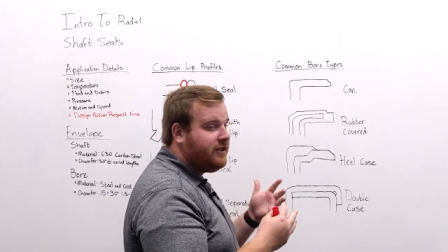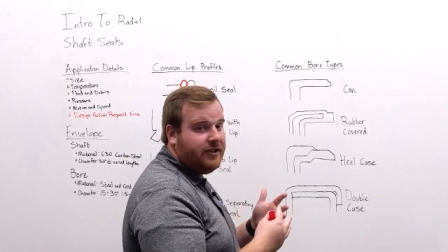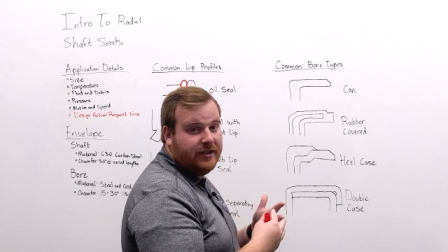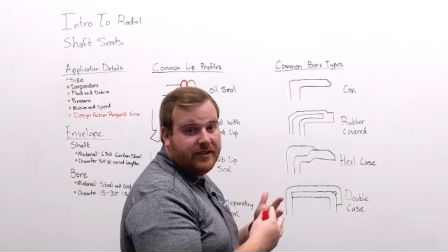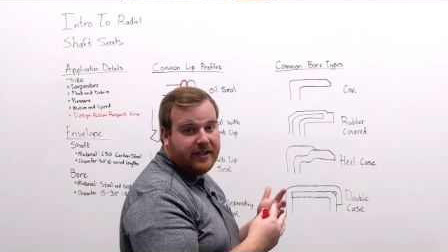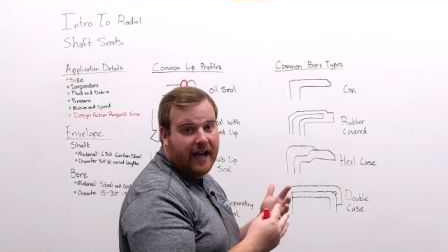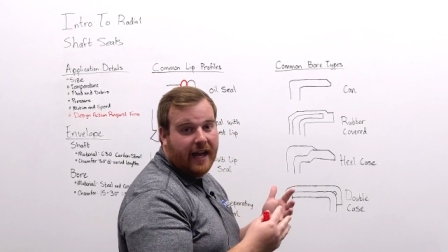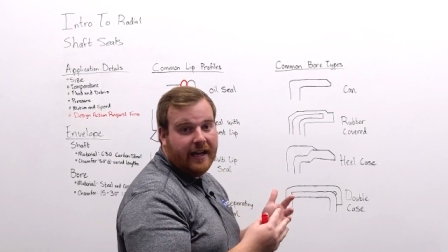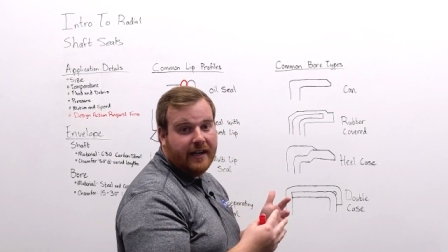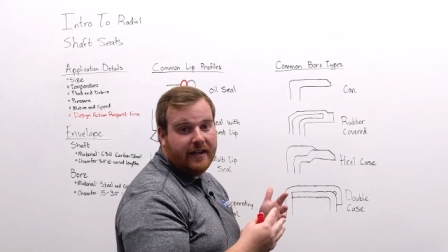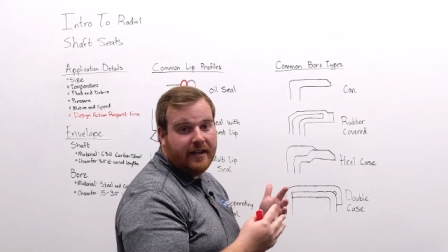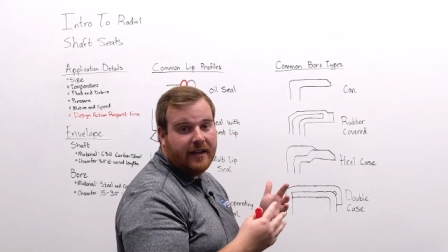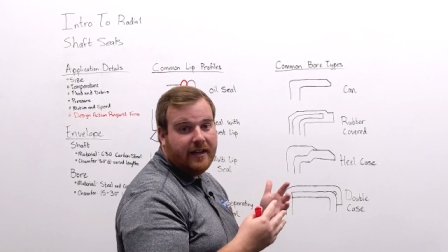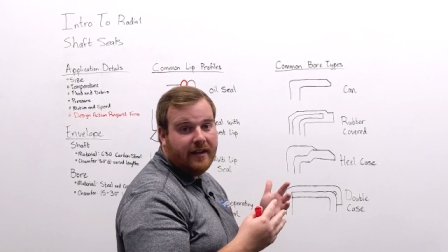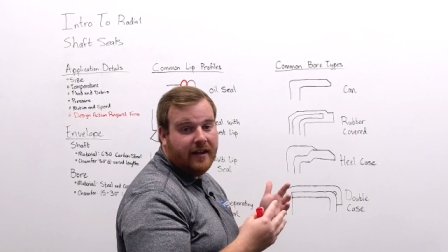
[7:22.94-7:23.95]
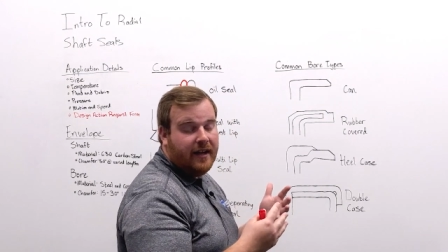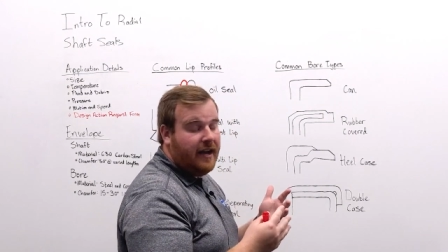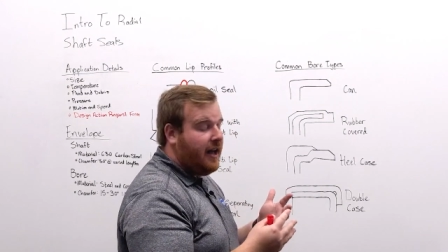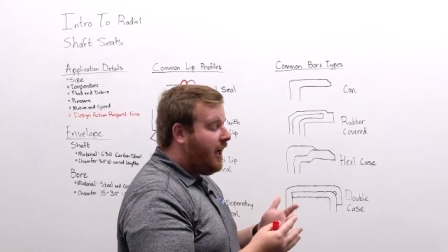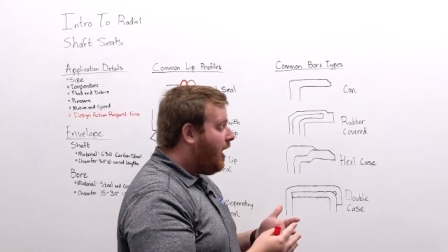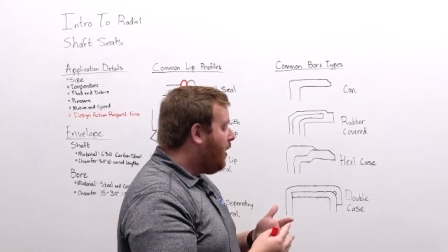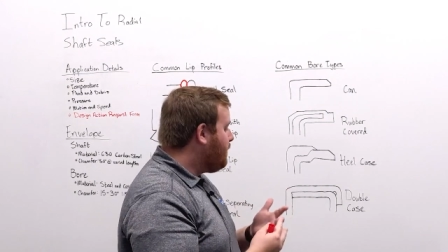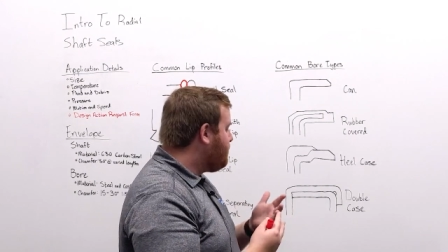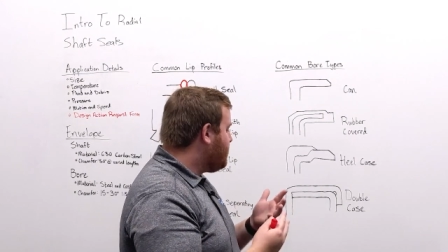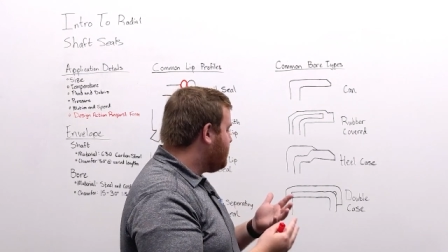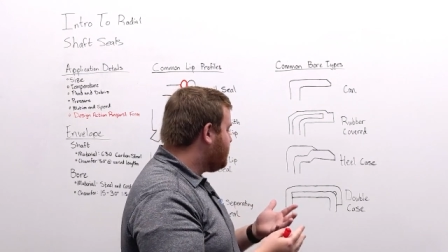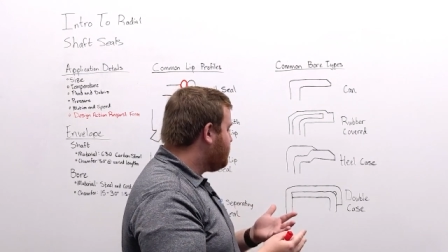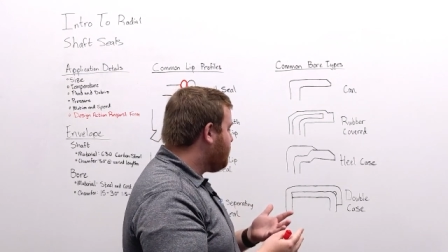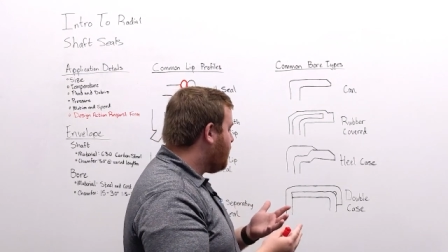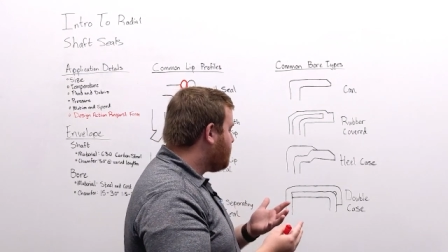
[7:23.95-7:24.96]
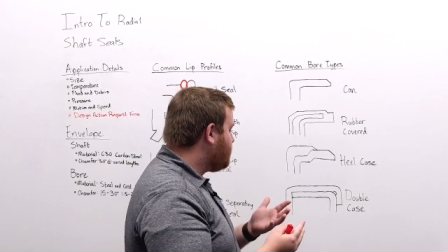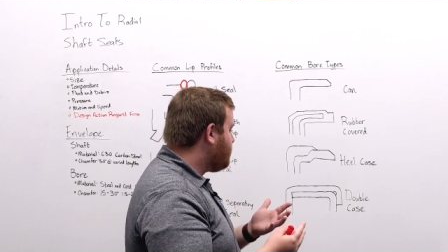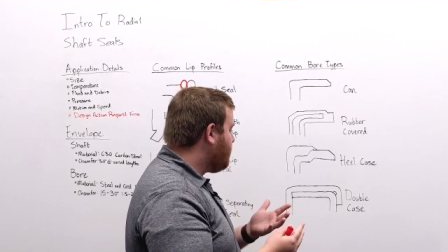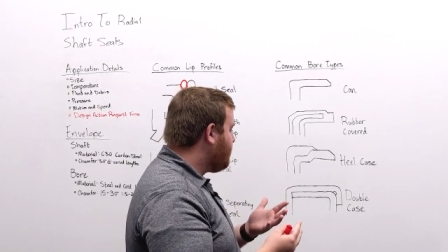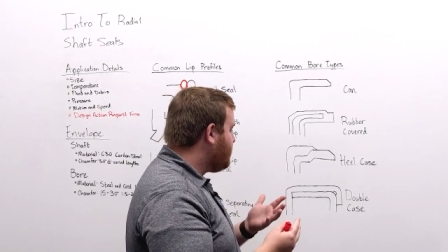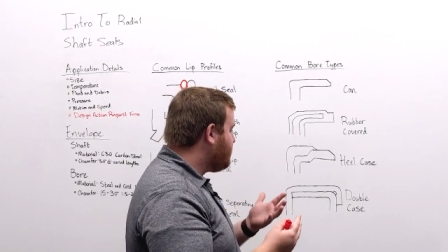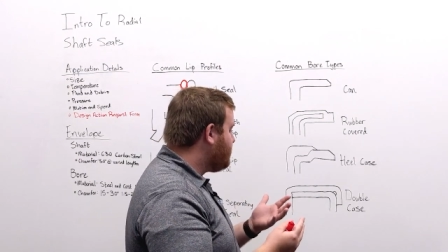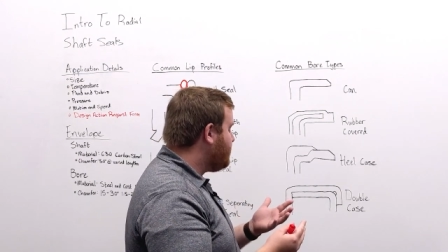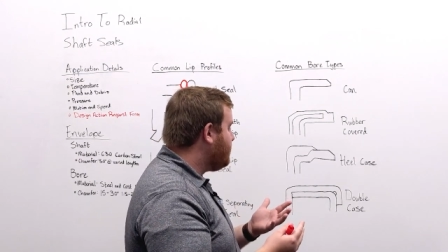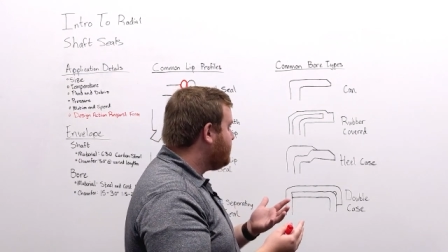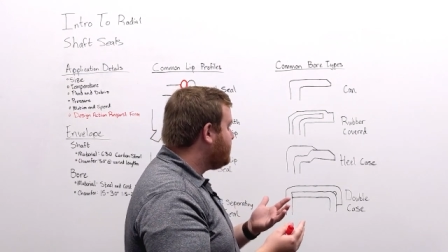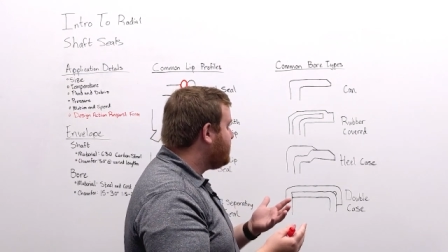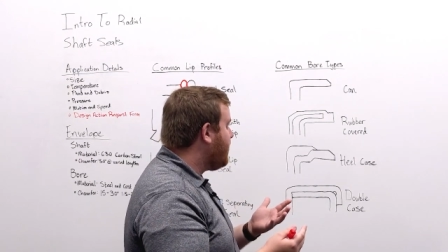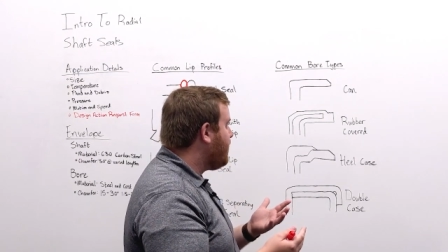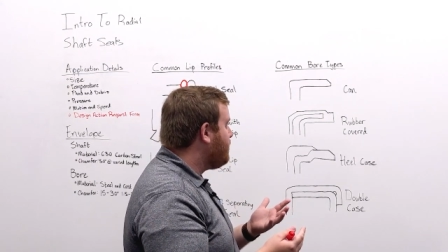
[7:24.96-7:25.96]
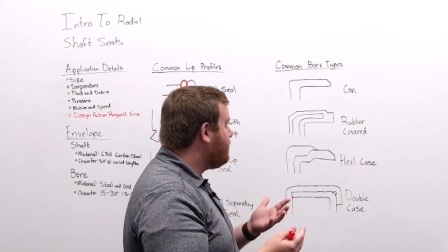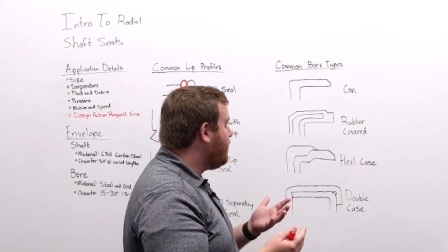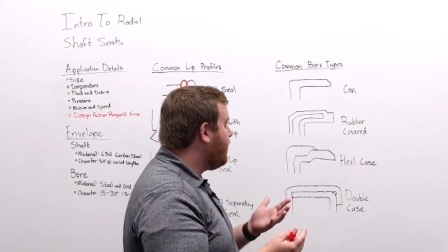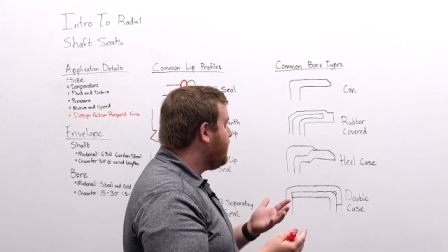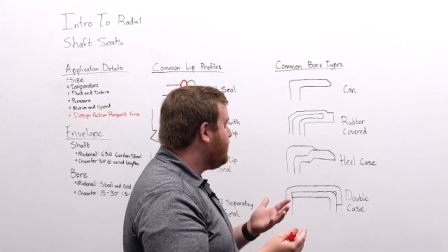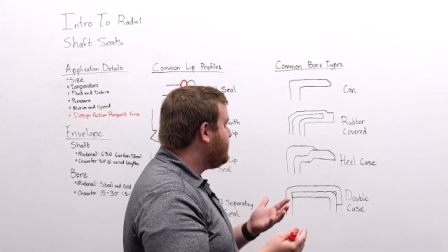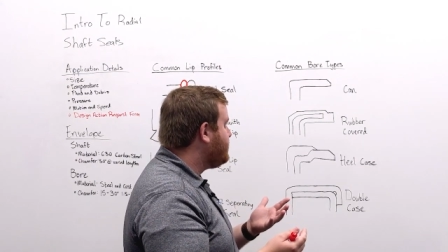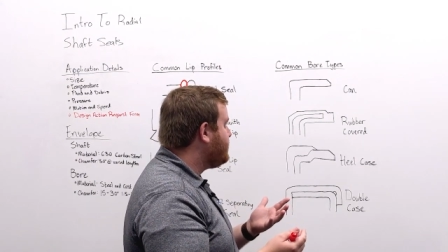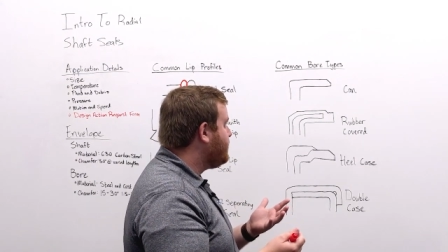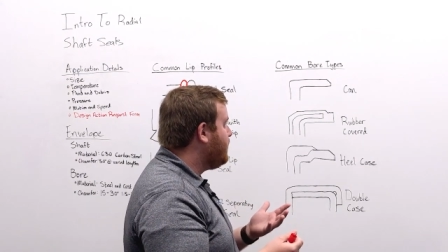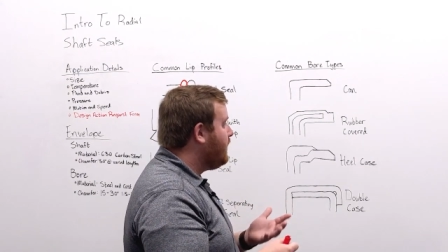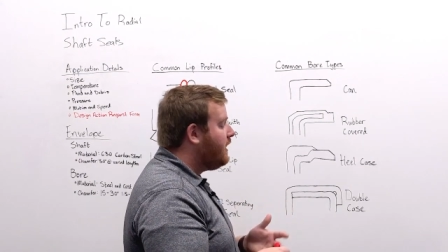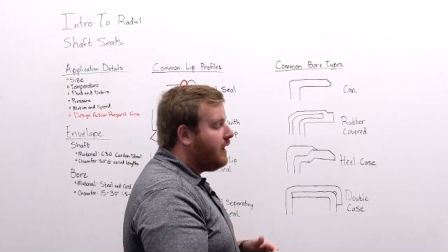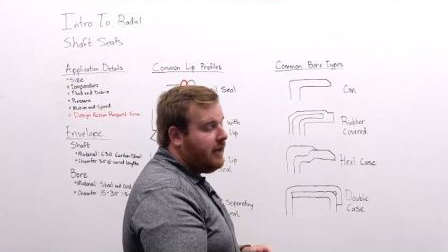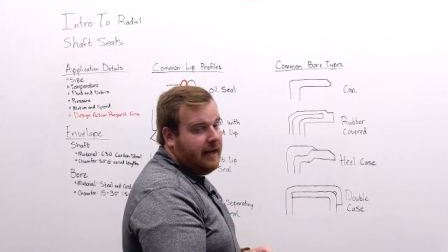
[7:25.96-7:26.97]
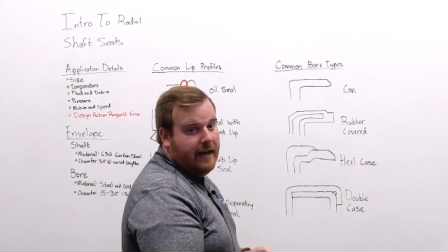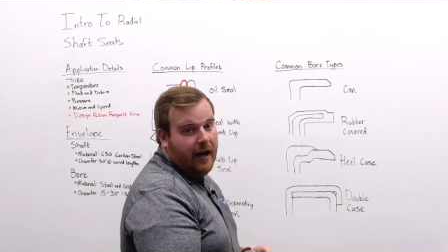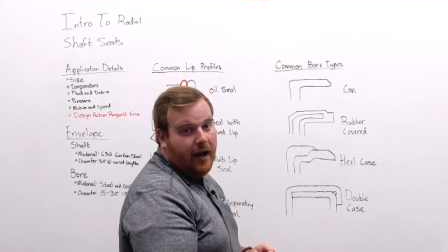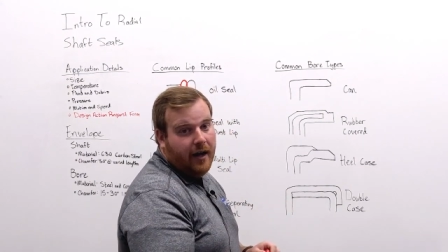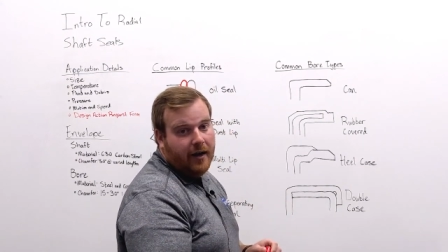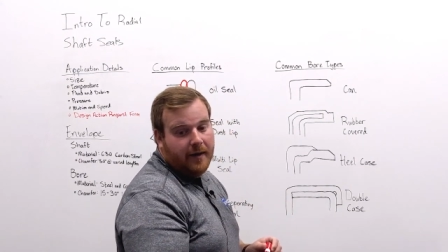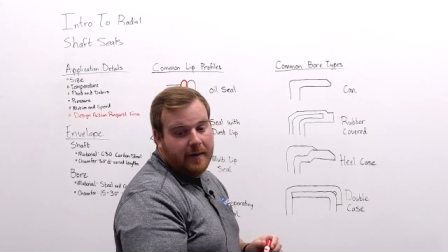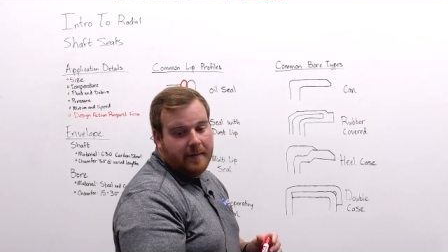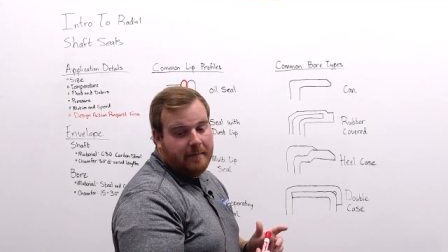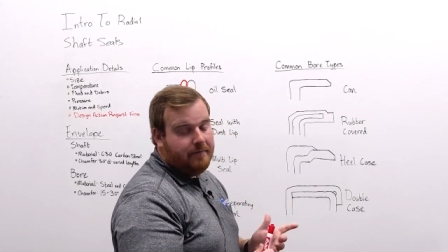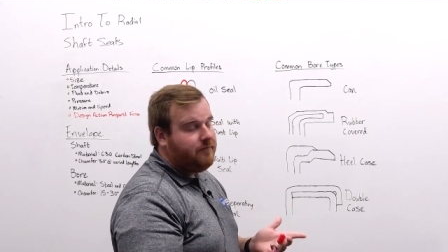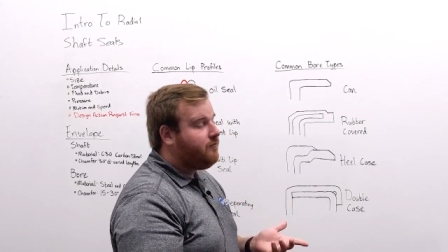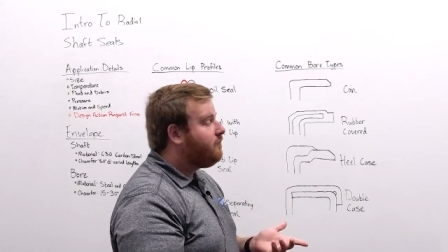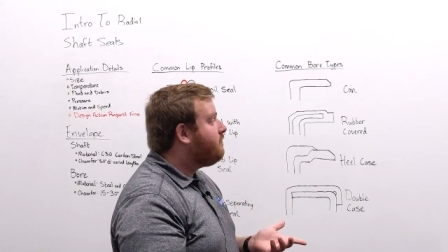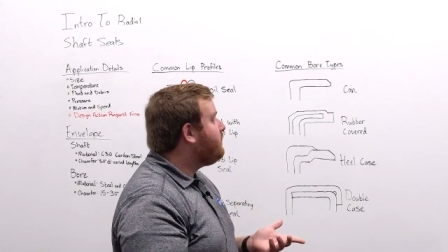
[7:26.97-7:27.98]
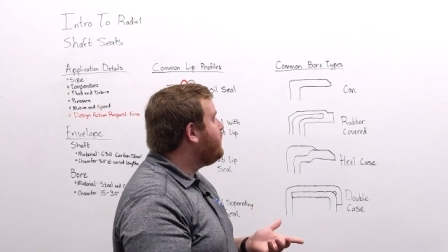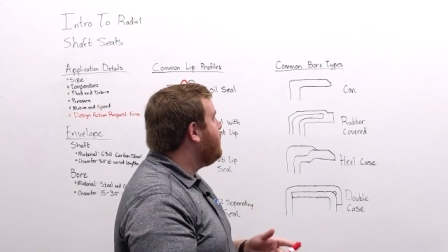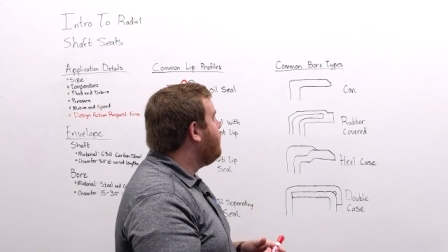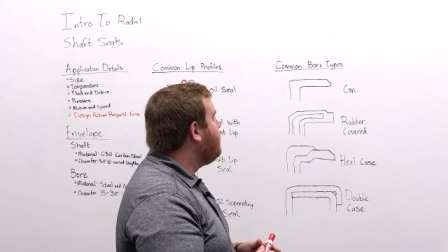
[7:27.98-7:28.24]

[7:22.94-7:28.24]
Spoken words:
it's just kind of to help the structure of the seal stay in place. The